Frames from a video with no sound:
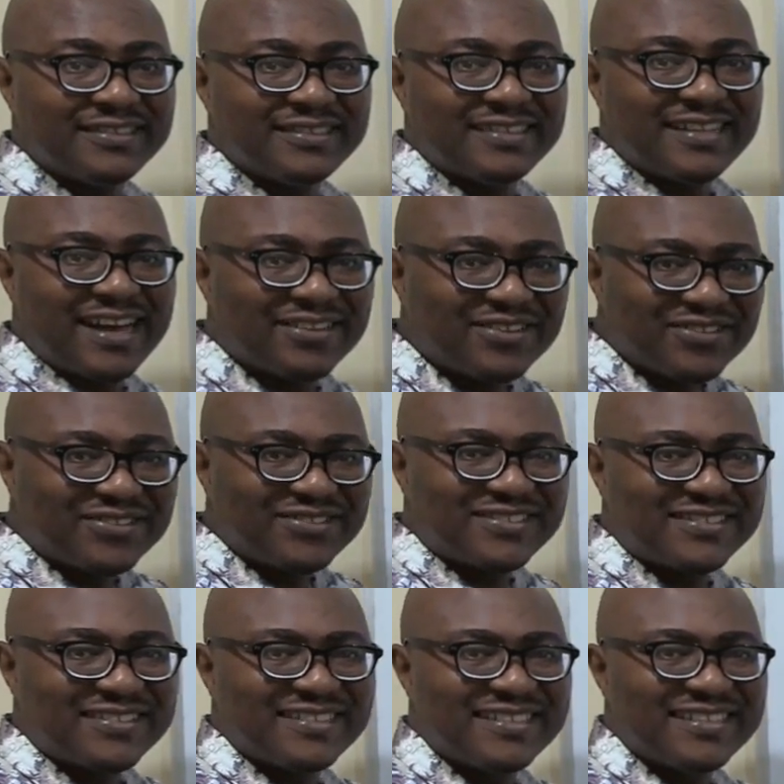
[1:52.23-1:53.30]
How
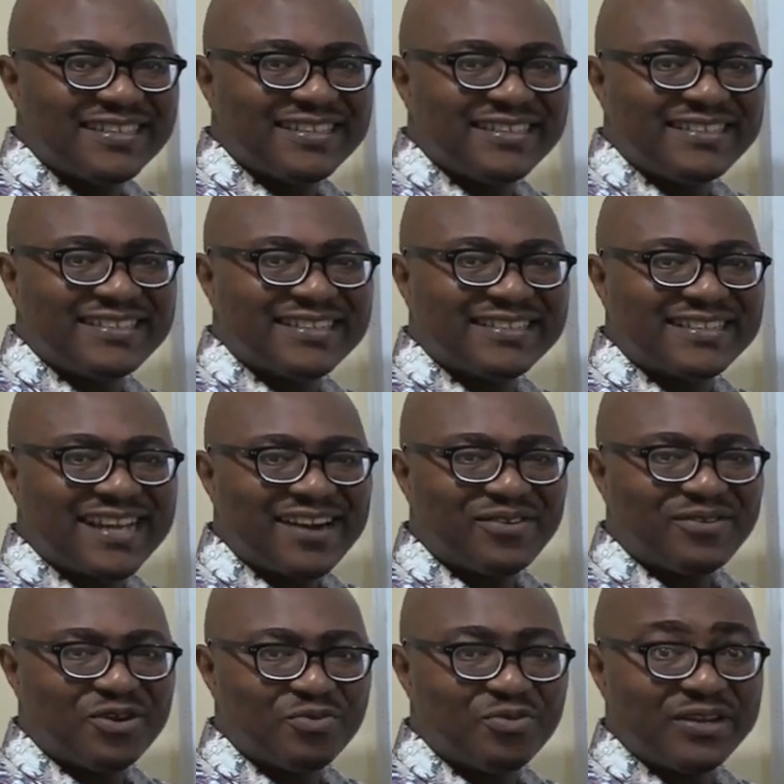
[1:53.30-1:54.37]
does the thyroid
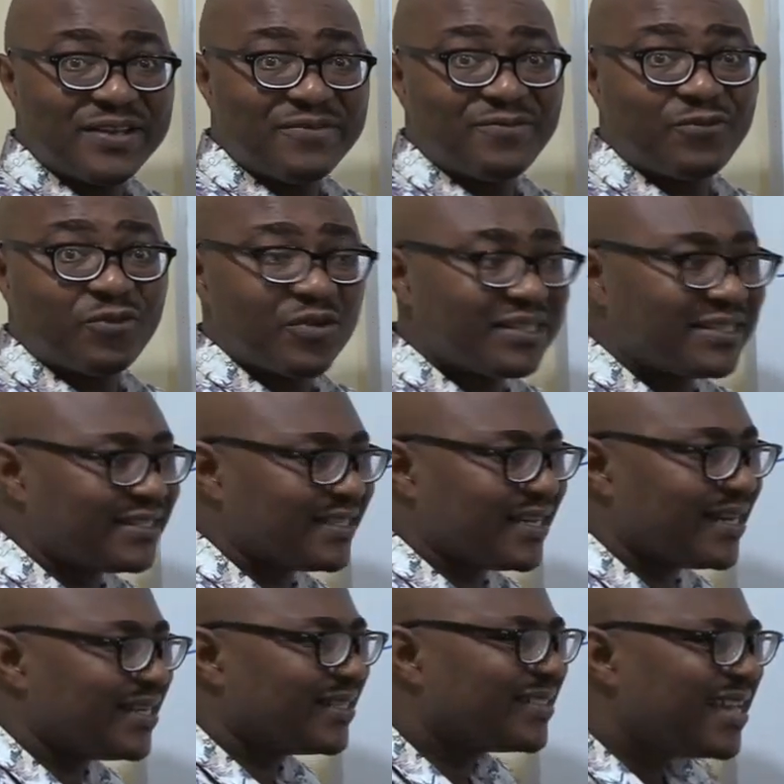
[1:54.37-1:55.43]
hormone influence
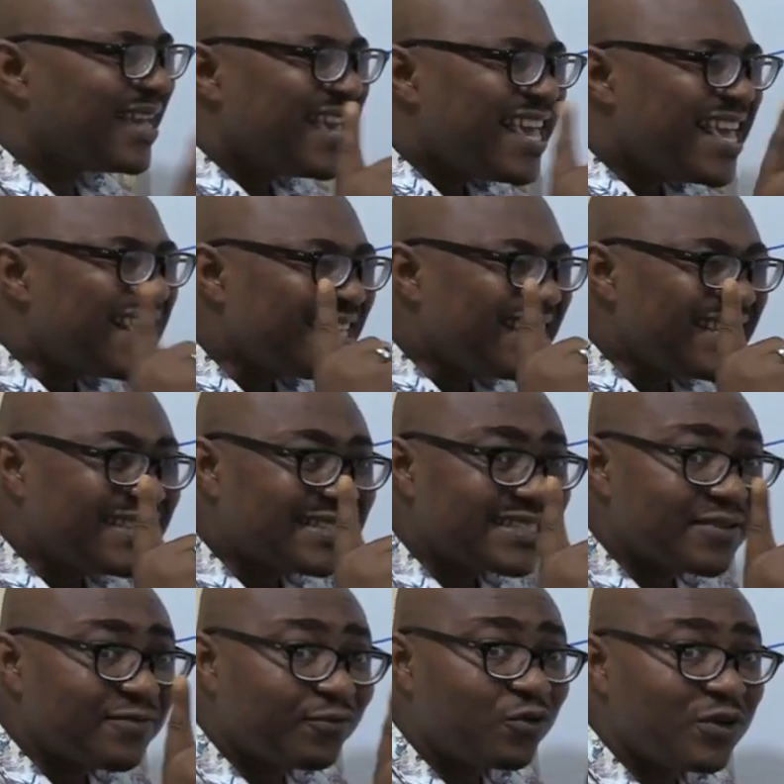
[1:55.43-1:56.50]
CNS? It
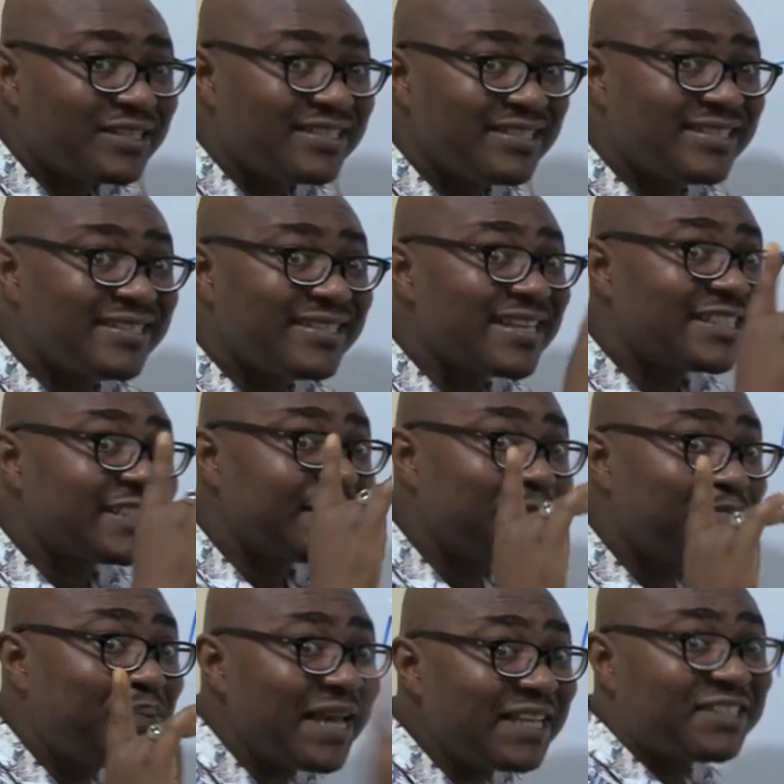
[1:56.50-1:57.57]
influences it
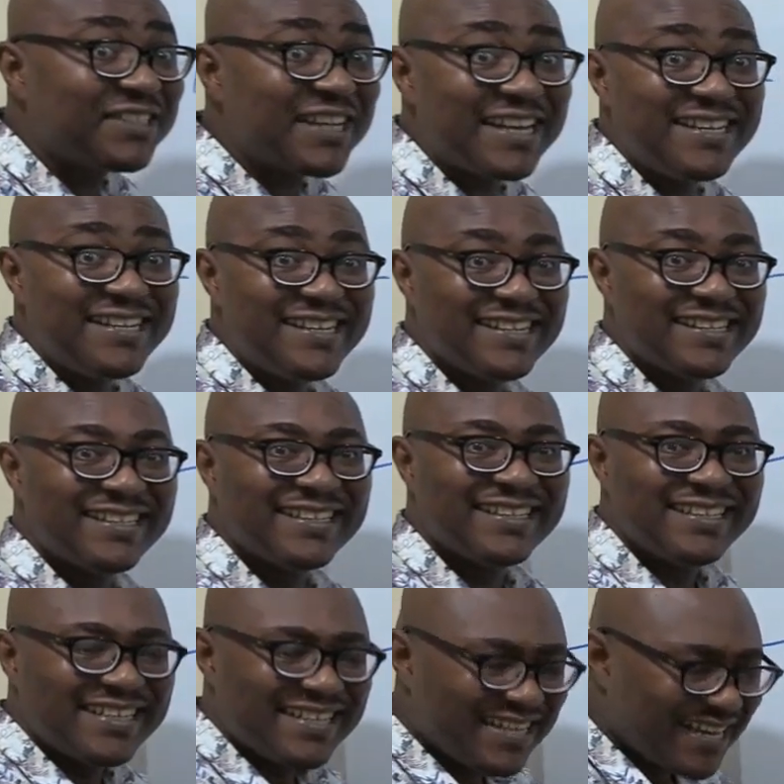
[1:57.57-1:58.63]
especially
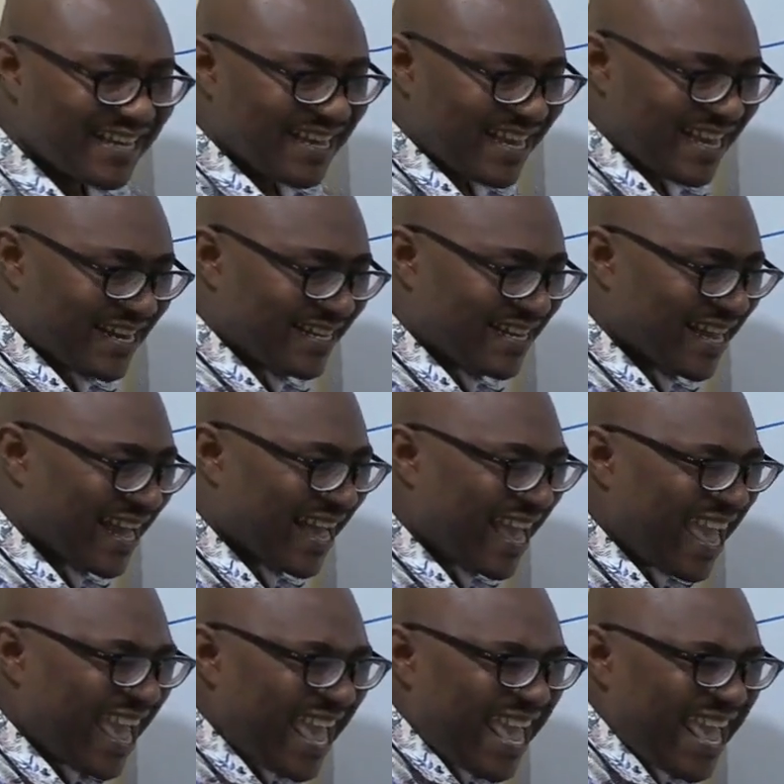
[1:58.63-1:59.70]
in the
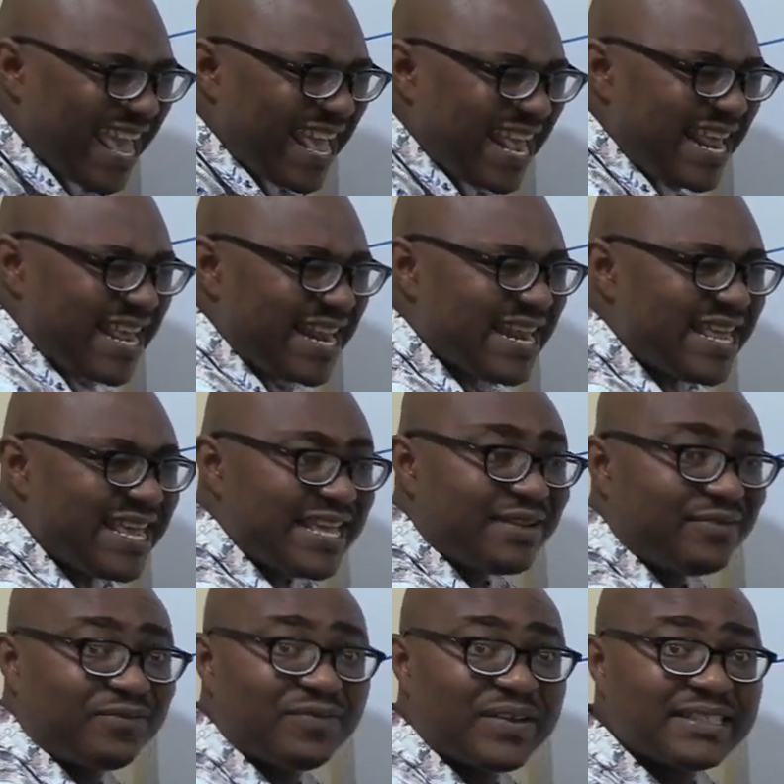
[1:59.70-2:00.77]
early
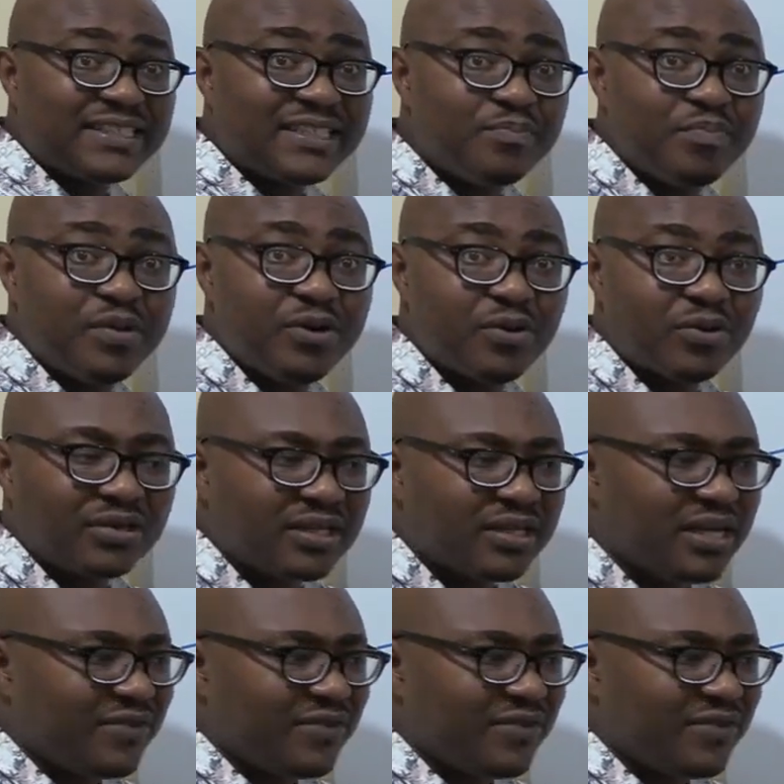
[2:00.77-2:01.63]
infancy period.